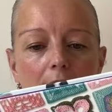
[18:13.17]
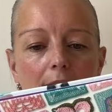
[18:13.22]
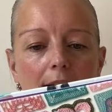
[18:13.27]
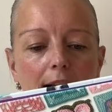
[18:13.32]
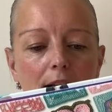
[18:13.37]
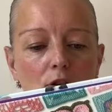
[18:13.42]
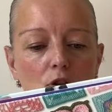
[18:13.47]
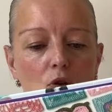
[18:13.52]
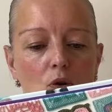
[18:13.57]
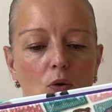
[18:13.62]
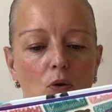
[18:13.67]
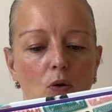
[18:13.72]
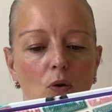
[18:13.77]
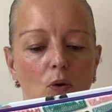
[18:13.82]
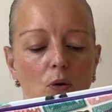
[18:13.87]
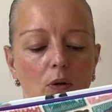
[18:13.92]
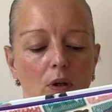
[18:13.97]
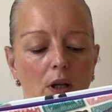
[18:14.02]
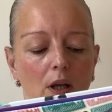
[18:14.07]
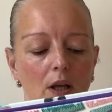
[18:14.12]
at
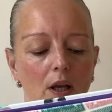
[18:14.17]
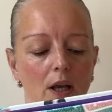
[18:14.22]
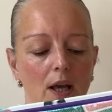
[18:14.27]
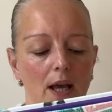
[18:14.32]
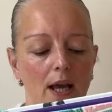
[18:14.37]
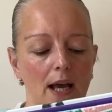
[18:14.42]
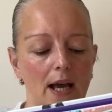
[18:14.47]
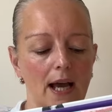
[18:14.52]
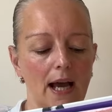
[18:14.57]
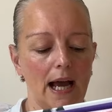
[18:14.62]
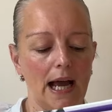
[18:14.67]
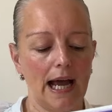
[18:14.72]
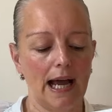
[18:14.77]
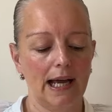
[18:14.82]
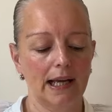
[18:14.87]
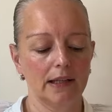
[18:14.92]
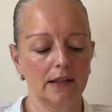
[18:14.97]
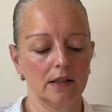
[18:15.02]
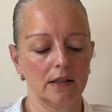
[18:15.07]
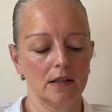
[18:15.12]
all.
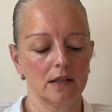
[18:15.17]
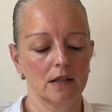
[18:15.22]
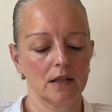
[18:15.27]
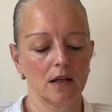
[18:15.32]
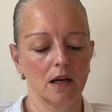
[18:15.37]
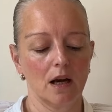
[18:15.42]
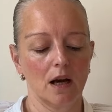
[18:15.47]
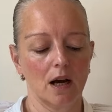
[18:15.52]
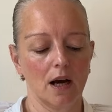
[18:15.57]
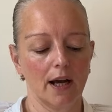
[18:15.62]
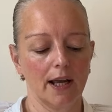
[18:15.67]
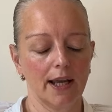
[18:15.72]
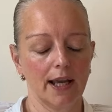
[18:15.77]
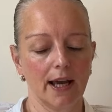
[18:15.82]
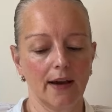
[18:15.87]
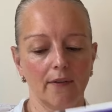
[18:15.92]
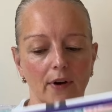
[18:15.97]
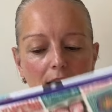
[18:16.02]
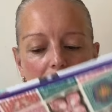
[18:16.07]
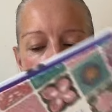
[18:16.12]
And I
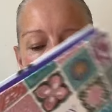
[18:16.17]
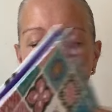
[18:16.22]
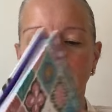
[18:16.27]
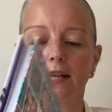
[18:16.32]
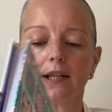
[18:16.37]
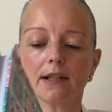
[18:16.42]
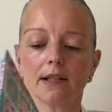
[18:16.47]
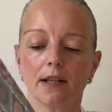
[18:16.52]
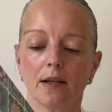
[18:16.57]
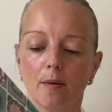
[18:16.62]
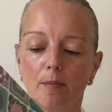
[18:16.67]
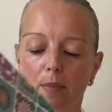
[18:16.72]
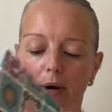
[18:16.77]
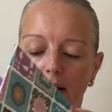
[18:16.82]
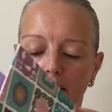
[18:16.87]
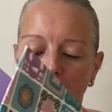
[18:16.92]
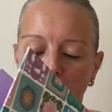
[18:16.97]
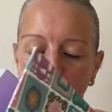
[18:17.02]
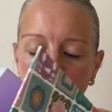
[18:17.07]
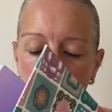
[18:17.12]
think it's an
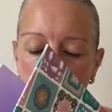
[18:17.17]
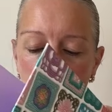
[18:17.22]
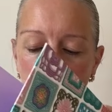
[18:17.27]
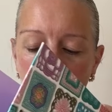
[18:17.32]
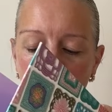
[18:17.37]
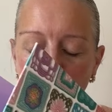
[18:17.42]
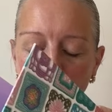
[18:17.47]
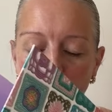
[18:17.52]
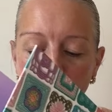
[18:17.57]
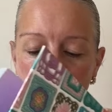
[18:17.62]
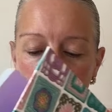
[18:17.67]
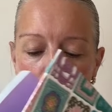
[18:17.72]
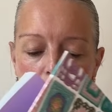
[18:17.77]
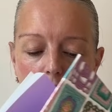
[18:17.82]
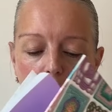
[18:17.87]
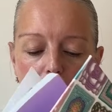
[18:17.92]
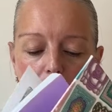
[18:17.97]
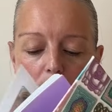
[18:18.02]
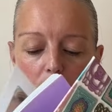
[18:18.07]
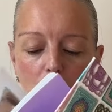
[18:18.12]
American book. I got
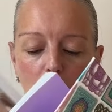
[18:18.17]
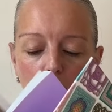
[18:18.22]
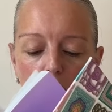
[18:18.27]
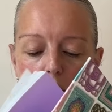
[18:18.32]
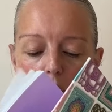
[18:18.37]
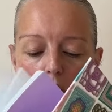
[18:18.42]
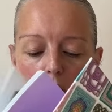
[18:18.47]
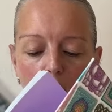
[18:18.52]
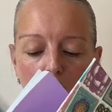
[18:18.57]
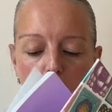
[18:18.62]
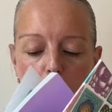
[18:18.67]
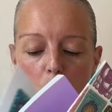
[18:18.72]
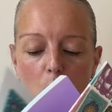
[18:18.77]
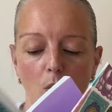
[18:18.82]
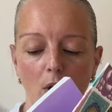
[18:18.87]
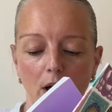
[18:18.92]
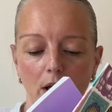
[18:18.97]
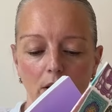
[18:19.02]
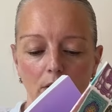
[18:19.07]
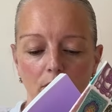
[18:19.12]
it from
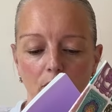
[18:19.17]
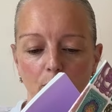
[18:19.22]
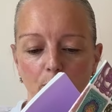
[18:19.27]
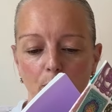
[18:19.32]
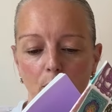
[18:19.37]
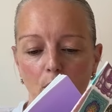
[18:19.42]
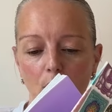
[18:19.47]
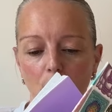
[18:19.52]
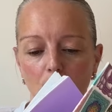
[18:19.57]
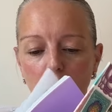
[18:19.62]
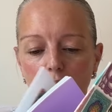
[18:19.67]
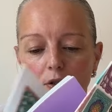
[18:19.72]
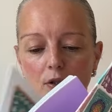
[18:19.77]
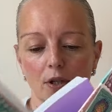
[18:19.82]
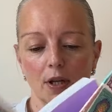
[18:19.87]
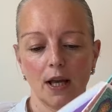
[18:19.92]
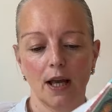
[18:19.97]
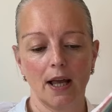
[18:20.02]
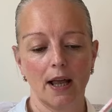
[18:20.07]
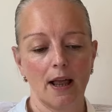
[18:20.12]
World of
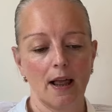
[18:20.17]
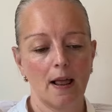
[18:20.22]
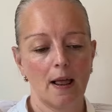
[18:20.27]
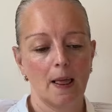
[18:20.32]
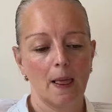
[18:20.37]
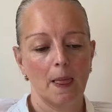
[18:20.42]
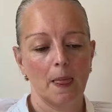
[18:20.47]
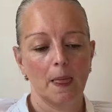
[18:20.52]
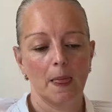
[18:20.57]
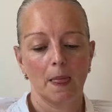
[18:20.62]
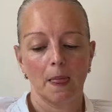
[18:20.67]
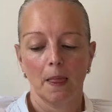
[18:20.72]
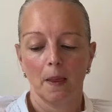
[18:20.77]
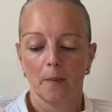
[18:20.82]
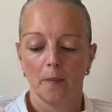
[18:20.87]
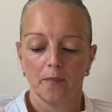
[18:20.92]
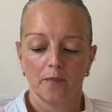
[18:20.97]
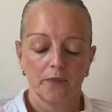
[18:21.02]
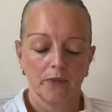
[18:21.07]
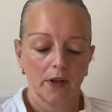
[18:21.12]
Books.
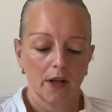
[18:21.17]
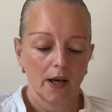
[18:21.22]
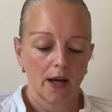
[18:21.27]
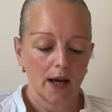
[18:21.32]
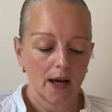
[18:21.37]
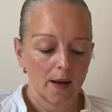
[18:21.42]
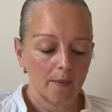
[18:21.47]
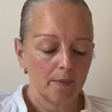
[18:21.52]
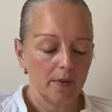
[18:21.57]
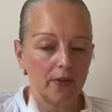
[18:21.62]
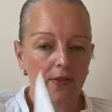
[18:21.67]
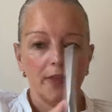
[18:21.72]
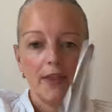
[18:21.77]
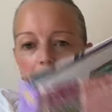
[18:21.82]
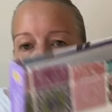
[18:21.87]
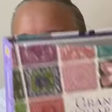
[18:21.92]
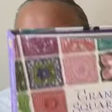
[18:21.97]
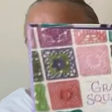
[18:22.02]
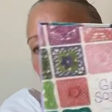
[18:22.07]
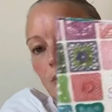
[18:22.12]

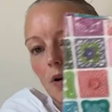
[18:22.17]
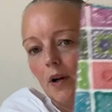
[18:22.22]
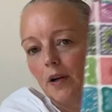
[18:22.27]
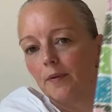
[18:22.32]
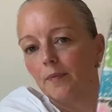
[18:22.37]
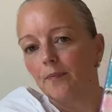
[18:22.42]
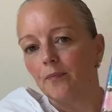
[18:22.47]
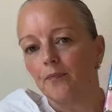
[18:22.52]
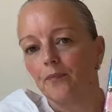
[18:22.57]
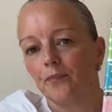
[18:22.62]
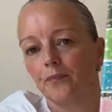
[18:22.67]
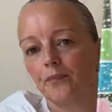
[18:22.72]
This one